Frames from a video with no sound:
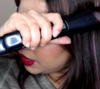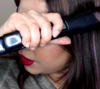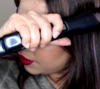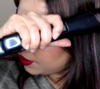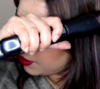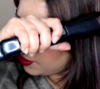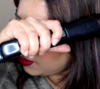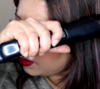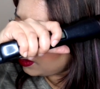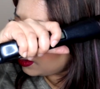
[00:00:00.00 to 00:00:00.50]

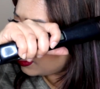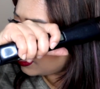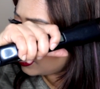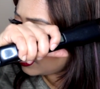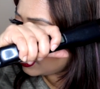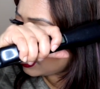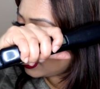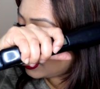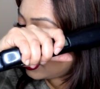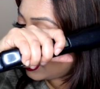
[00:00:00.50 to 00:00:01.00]
you
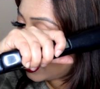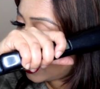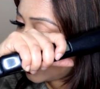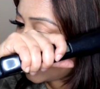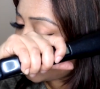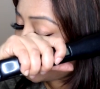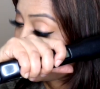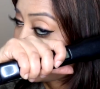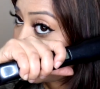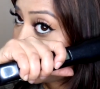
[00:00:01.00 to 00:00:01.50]

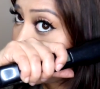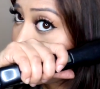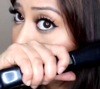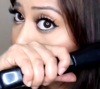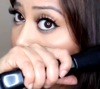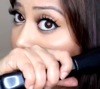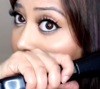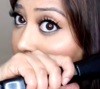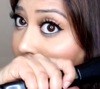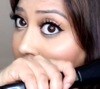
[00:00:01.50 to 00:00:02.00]
gradually
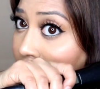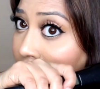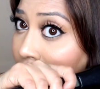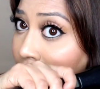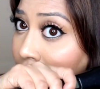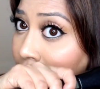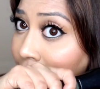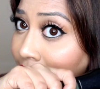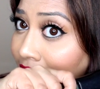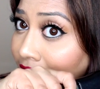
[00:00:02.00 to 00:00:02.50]

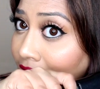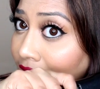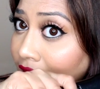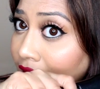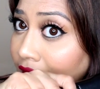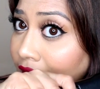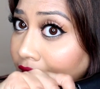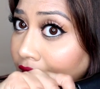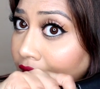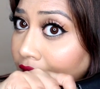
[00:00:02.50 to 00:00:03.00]
drag
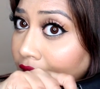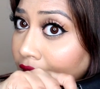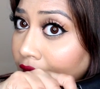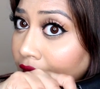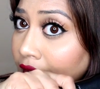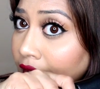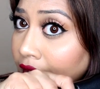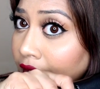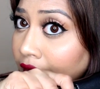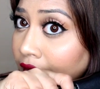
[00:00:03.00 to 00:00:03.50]
it.
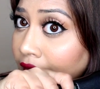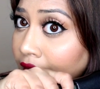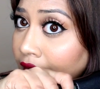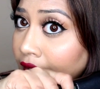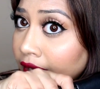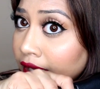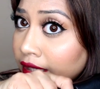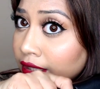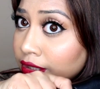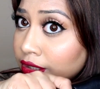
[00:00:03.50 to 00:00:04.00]

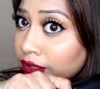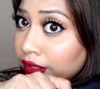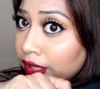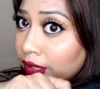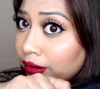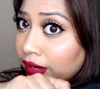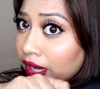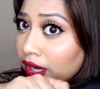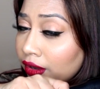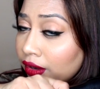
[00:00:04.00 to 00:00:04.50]
So
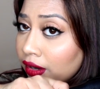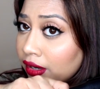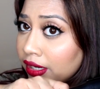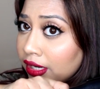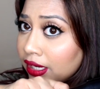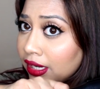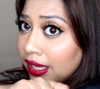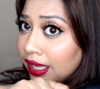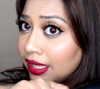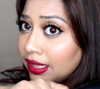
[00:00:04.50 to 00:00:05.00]
you can hold
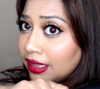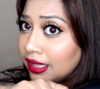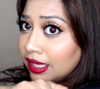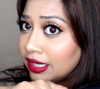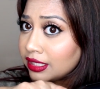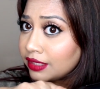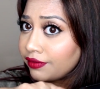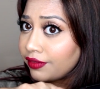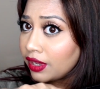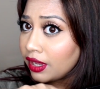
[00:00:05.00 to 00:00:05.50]
it like
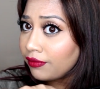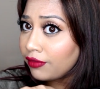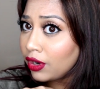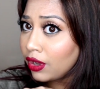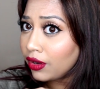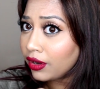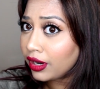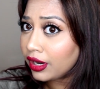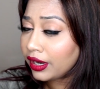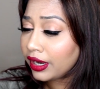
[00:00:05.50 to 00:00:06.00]
this if you have
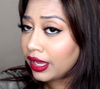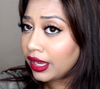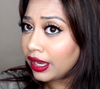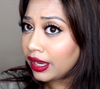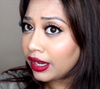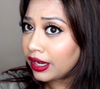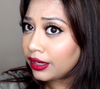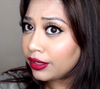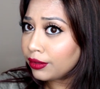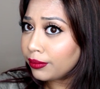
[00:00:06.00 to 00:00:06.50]
longer
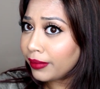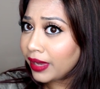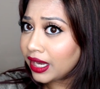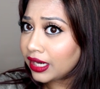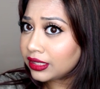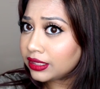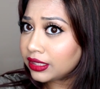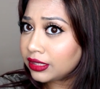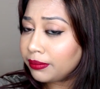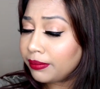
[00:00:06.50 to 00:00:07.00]
hair to
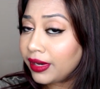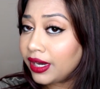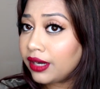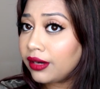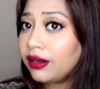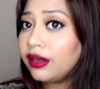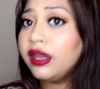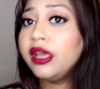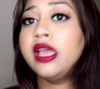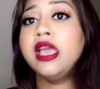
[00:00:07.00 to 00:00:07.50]
manage it
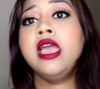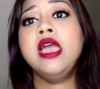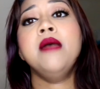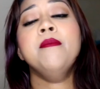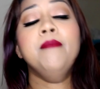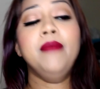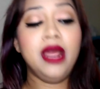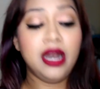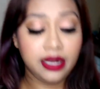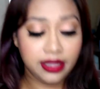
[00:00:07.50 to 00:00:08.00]
better,
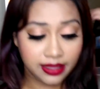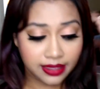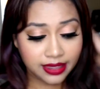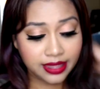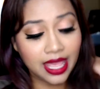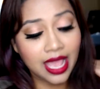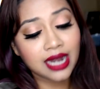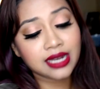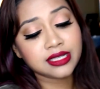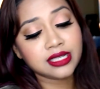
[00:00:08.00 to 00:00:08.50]
but
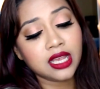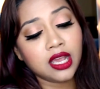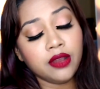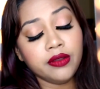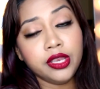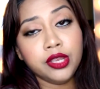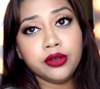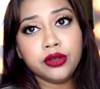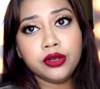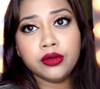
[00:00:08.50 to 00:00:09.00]
that's how
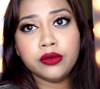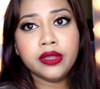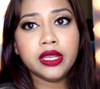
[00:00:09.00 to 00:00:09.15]
you do